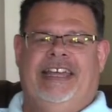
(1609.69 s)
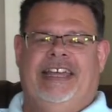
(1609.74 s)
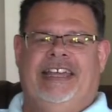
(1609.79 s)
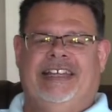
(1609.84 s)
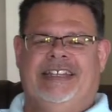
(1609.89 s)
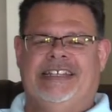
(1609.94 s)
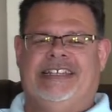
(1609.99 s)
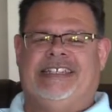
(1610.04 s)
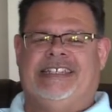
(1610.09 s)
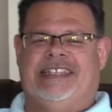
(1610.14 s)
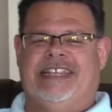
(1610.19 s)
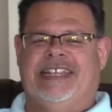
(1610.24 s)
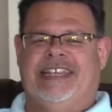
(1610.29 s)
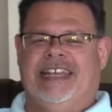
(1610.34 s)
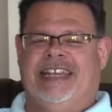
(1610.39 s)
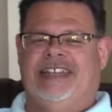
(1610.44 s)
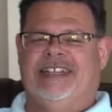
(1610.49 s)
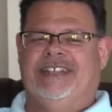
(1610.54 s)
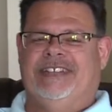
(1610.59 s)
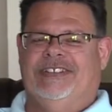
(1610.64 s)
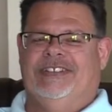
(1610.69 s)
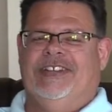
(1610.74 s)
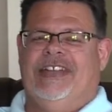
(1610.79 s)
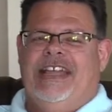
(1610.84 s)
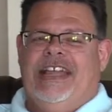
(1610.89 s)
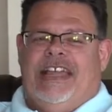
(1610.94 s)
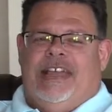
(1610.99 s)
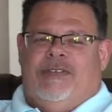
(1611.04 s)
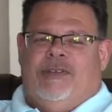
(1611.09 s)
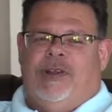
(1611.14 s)
And so
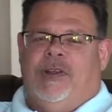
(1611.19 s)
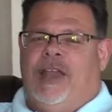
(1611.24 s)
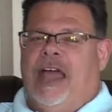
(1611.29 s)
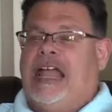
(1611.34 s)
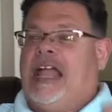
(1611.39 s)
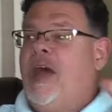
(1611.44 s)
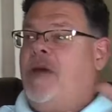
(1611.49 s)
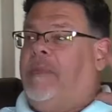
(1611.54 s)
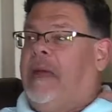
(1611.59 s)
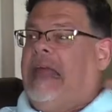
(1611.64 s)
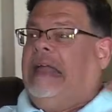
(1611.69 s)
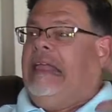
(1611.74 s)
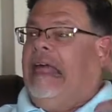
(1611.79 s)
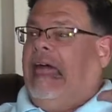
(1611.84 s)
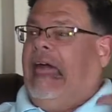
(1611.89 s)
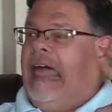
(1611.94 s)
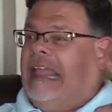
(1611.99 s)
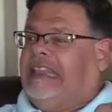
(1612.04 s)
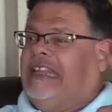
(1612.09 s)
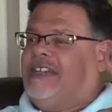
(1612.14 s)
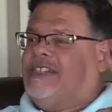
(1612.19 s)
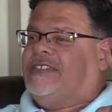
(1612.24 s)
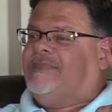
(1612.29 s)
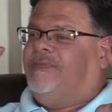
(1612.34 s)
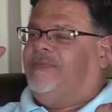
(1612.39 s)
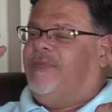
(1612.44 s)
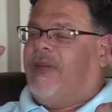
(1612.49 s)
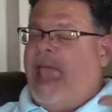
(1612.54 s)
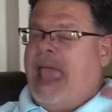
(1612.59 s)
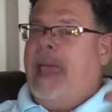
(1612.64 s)
we were like, oh my God, there's
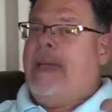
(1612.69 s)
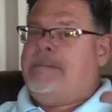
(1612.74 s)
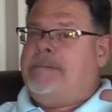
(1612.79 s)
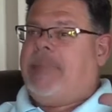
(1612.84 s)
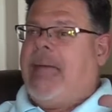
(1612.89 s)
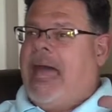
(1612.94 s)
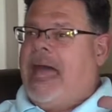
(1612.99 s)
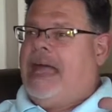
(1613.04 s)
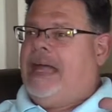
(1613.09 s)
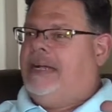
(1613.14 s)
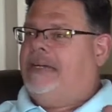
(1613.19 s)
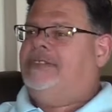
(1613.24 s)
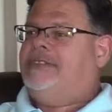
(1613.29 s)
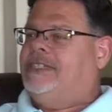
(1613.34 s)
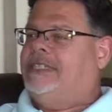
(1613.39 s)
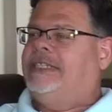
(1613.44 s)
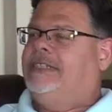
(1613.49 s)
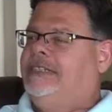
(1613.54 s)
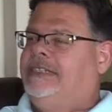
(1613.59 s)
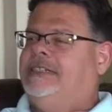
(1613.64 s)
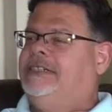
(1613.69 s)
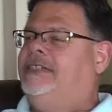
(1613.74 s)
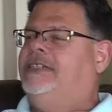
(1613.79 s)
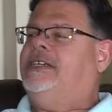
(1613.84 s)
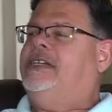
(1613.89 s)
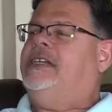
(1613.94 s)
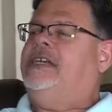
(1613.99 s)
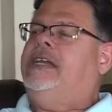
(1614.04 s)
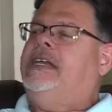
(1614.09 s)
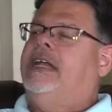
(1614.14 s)
vampires here.
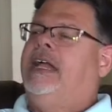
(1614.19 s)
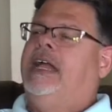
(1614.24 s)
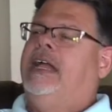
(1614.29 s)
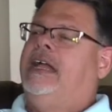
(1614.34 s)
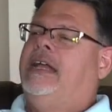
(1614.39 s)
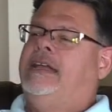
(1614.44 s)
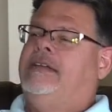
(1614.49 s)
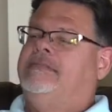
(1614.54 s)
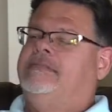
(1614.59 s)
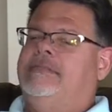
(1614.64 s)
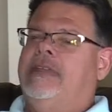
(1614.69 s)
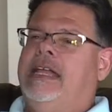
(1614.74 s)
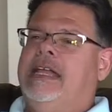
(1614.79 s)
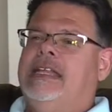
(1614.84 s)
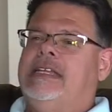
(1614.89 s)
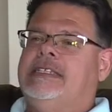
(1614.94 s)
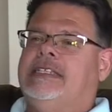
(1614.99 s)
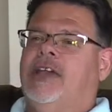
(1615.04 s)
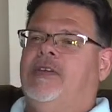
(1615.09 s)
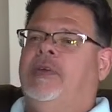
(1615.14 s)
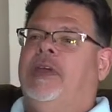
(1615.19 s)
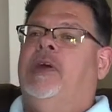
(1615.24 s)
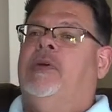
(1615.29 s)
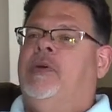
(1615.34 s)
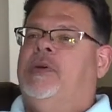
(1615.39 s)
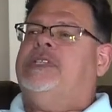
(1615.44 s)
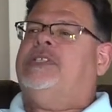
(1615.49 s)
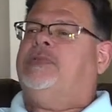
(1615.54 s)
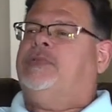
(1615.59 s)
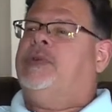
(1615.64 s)
So it
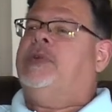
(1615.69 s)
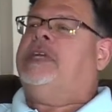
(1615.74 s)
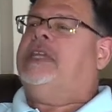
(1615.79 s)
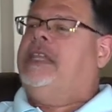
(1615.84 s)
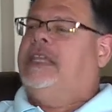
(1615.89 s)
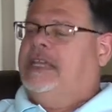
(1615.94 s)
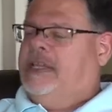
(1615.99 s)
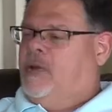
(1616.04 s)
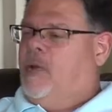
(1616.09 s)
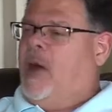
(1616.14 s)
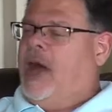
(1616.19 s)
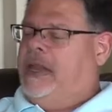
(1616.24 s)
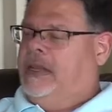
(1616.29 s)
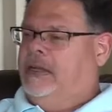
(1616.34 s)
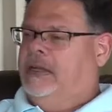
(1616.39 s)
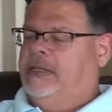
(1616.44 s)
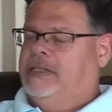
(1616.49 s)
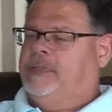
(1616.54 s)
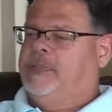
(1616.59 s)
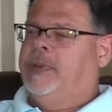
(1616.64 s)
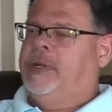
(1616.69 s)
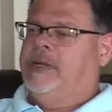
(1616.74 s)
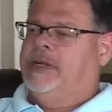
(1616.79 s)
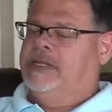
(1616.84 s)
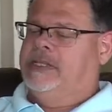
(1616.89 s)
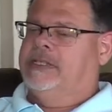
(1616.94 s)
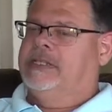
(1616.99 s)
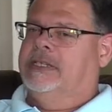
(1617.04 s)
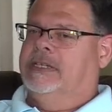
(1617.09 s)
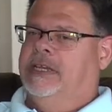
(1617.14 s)
was really quite an
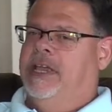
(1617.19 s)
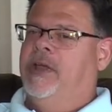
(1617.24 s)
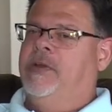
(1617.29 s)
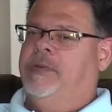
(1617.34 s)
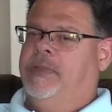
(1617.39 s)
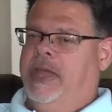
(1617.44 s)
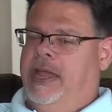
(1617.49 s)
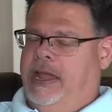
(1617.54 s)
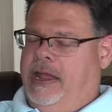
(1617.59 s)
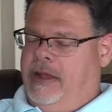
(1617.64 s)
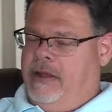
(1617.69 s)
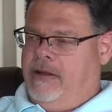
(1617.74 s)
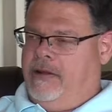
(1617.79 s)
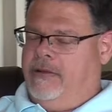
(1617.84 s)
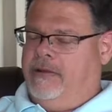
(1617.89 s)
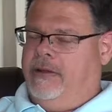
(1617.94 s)
experience to go there.